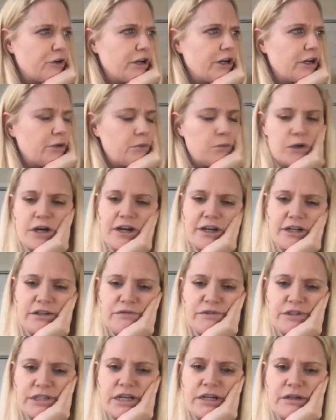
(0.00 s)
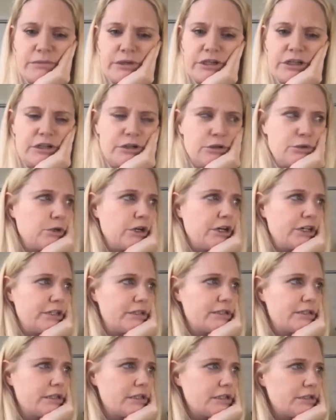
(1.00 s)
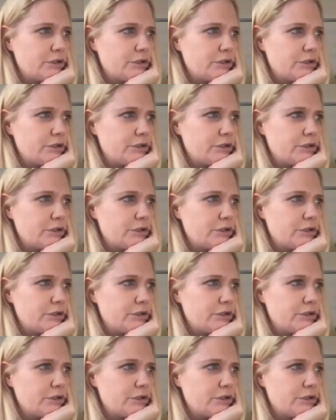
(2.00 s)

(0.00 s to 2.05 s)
out what kind of sediment it was.